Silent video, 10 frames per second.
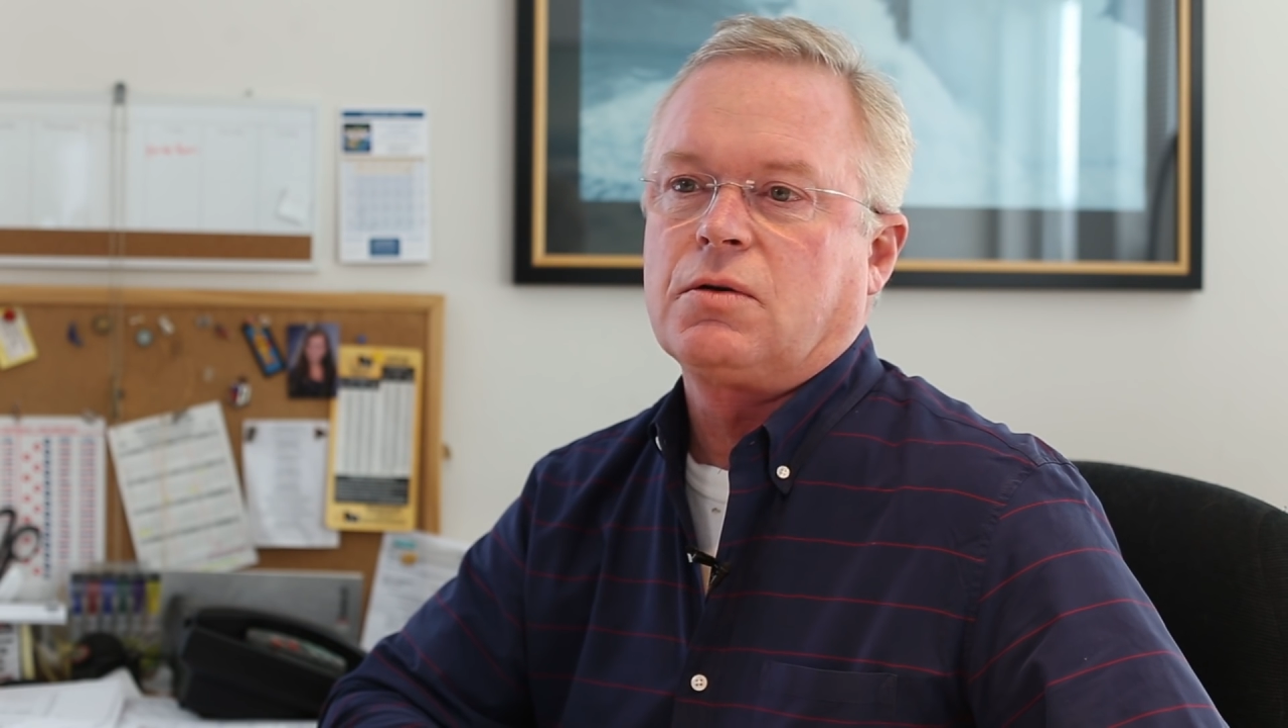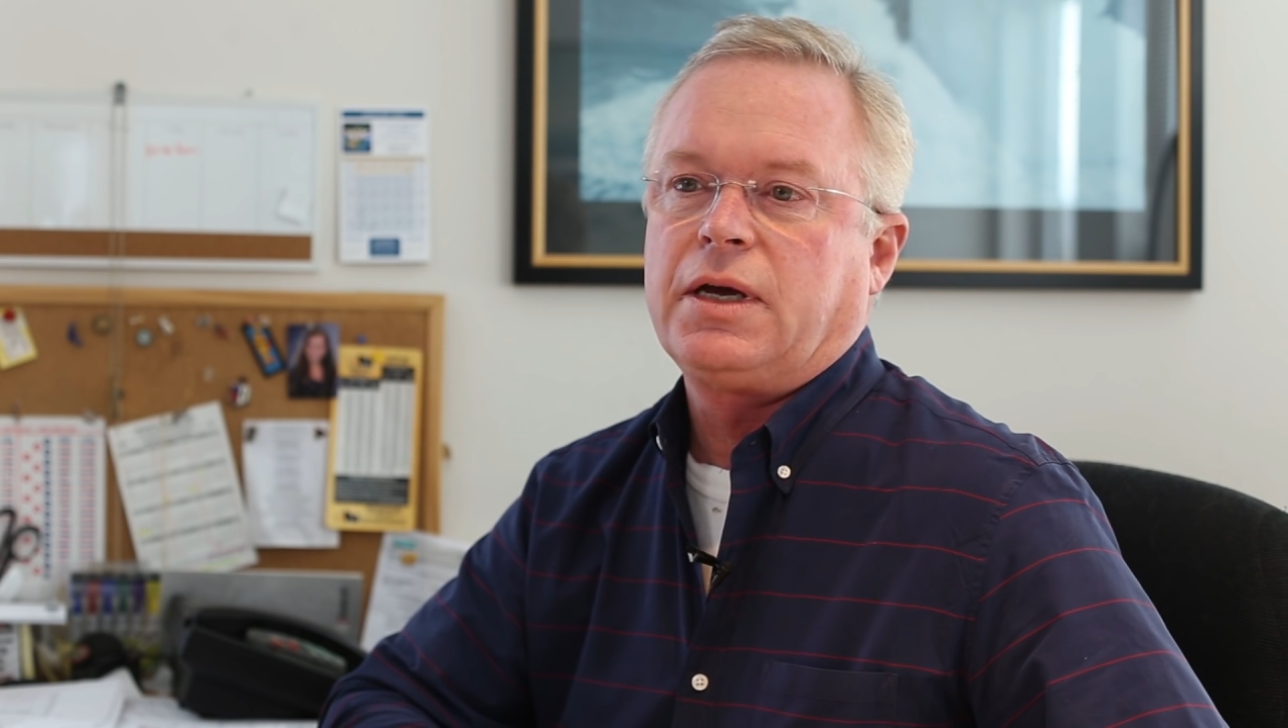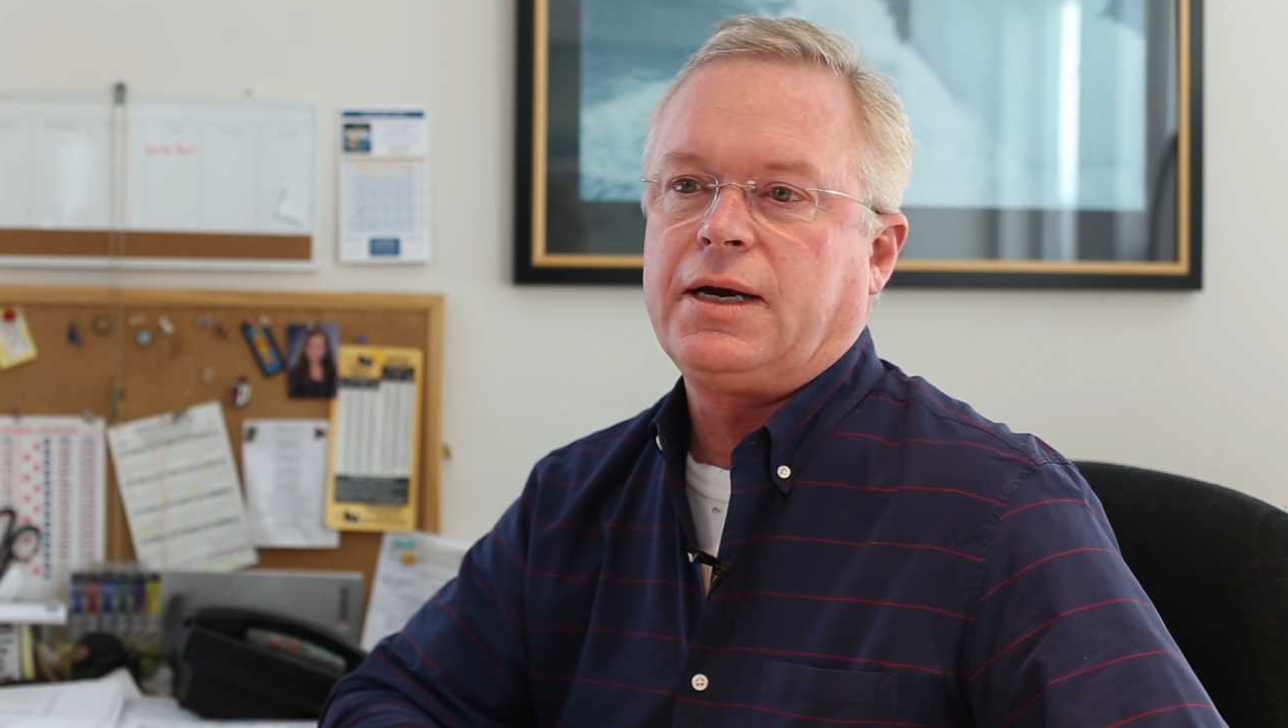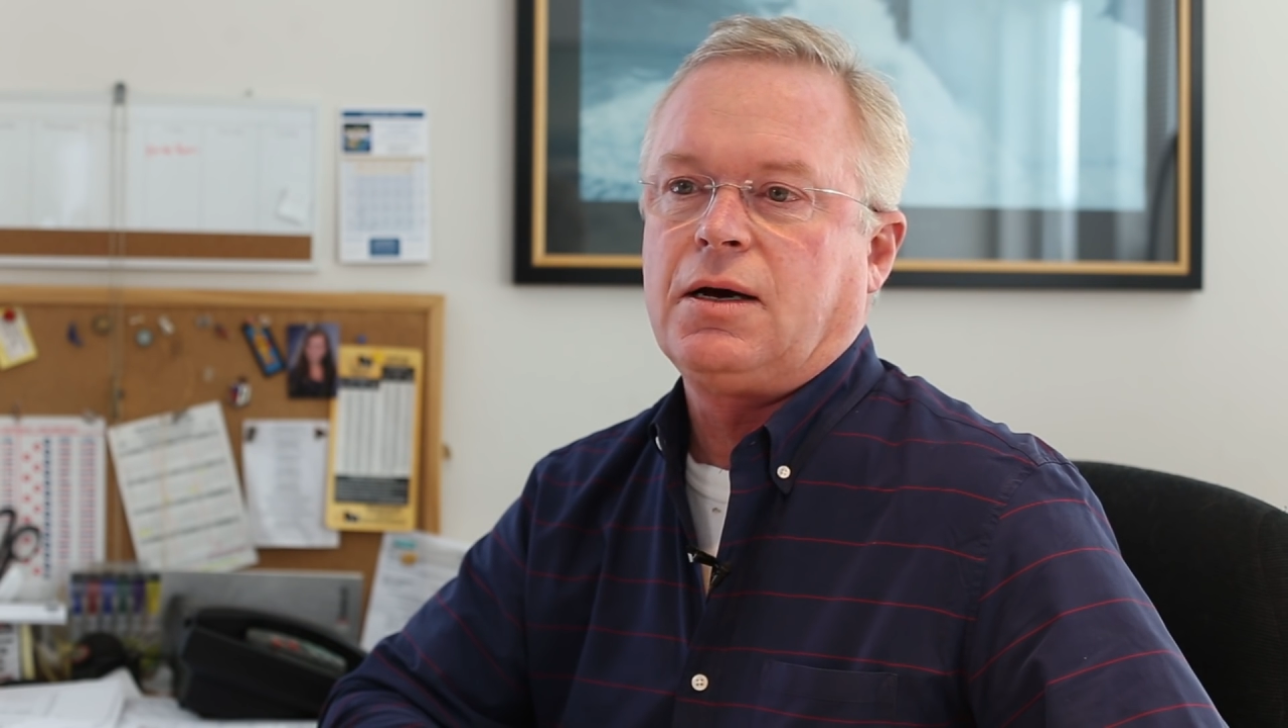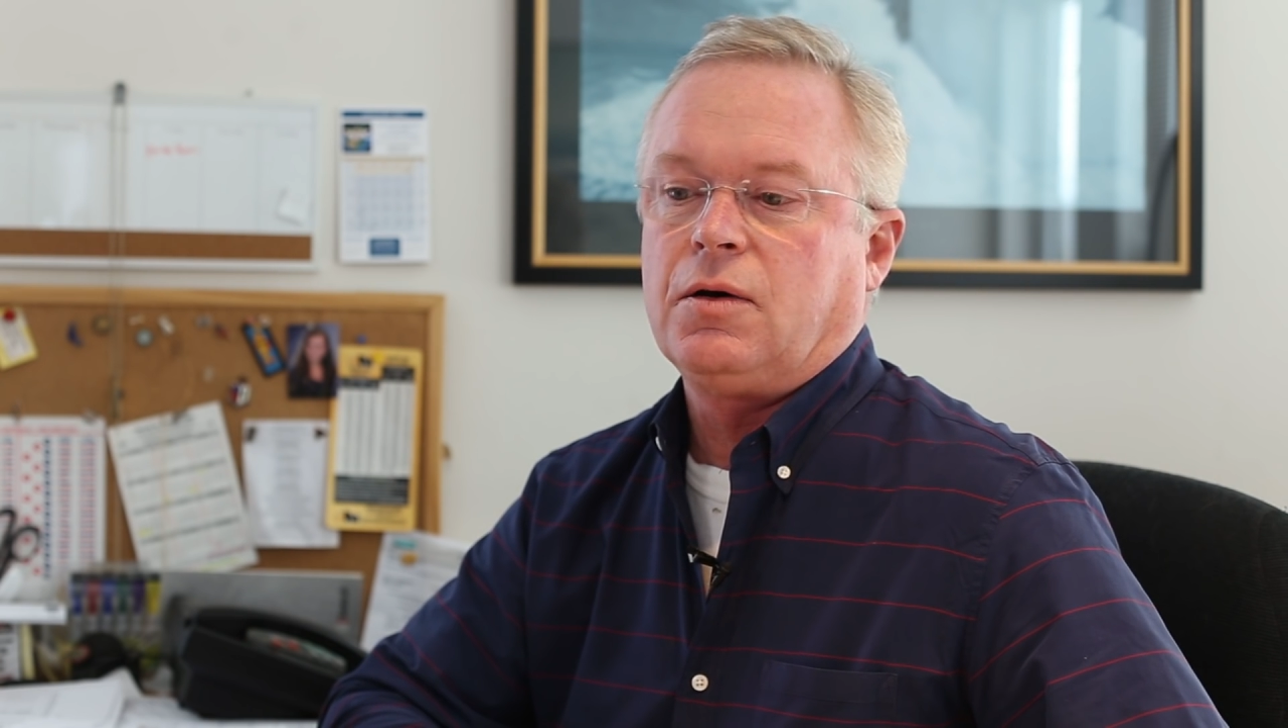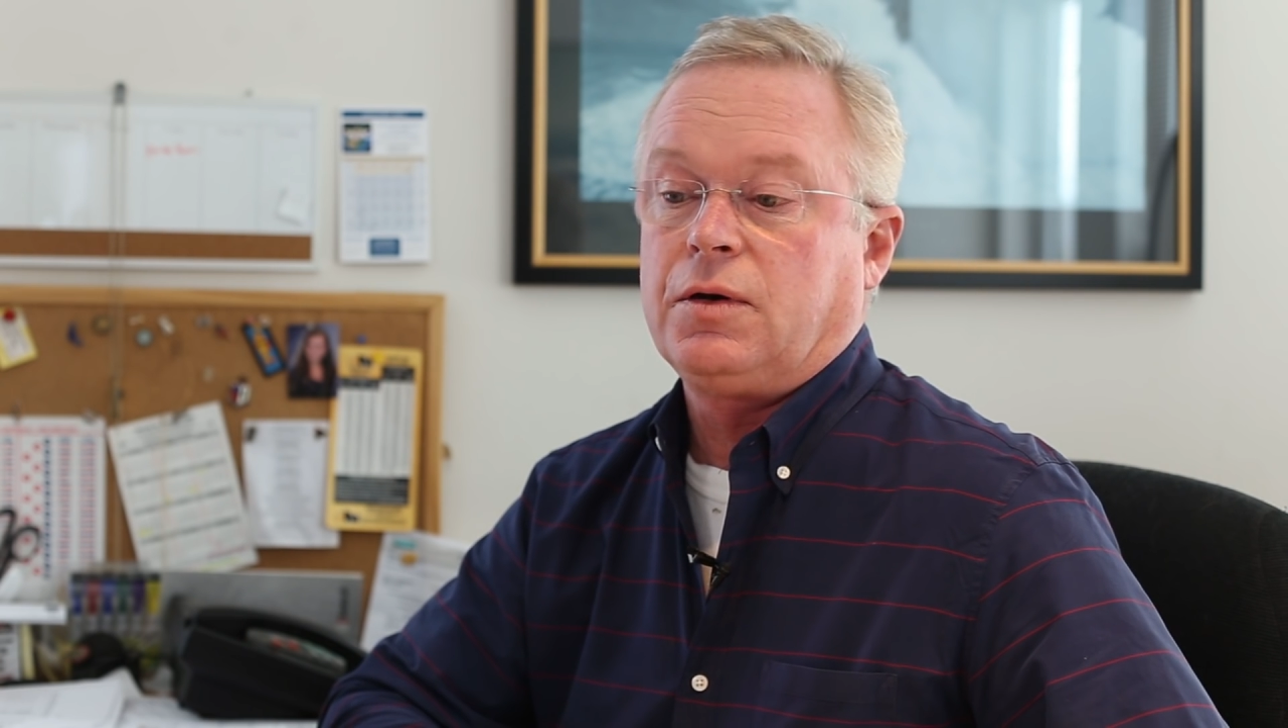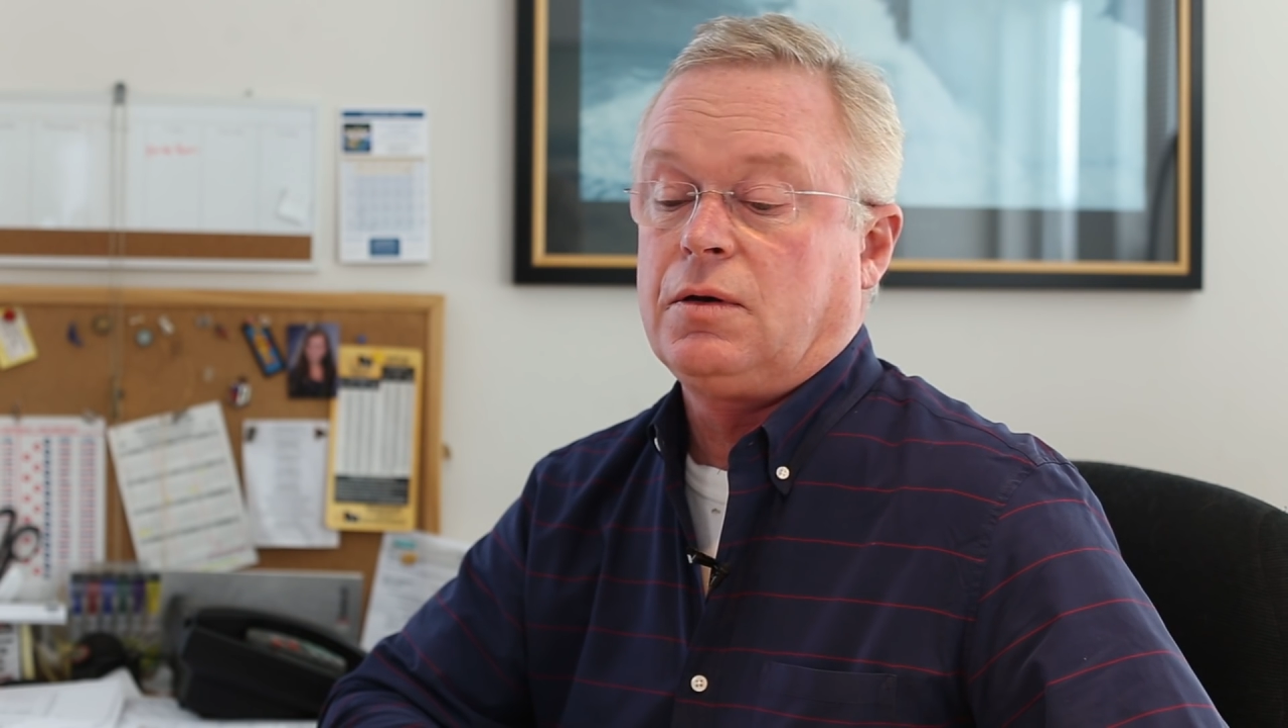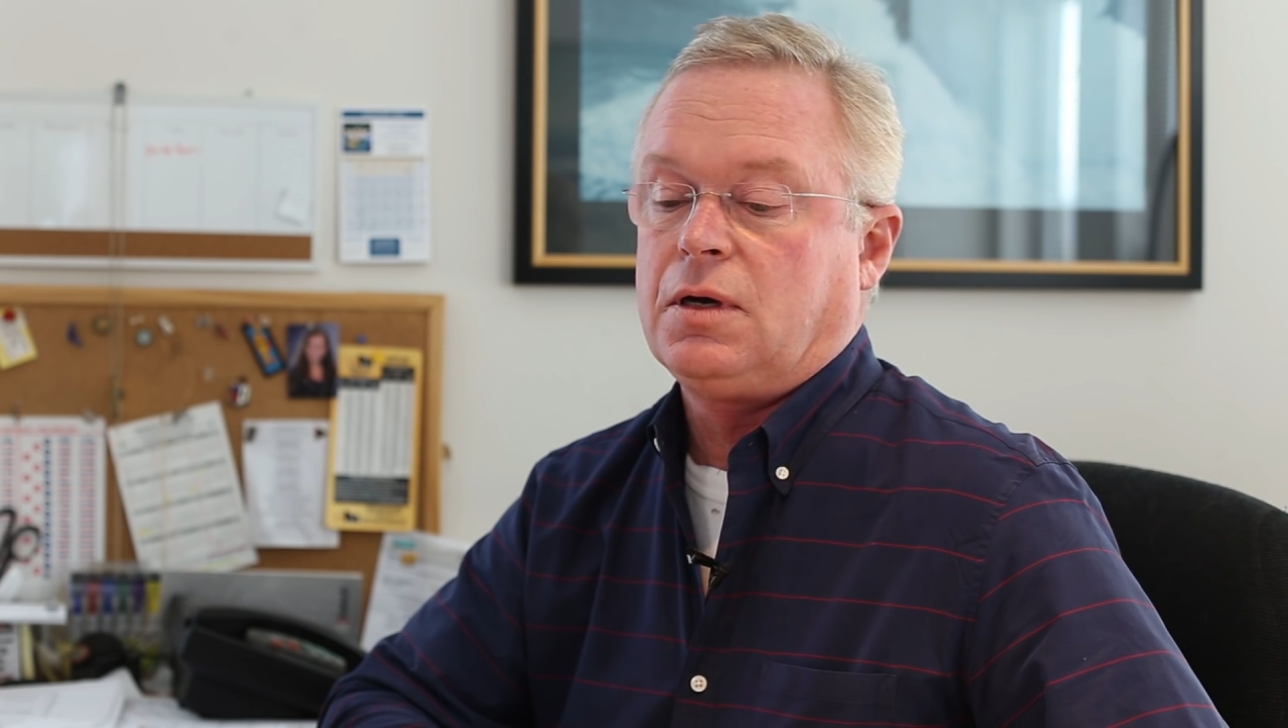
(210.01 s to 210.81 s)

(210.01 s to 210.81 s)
are laid out,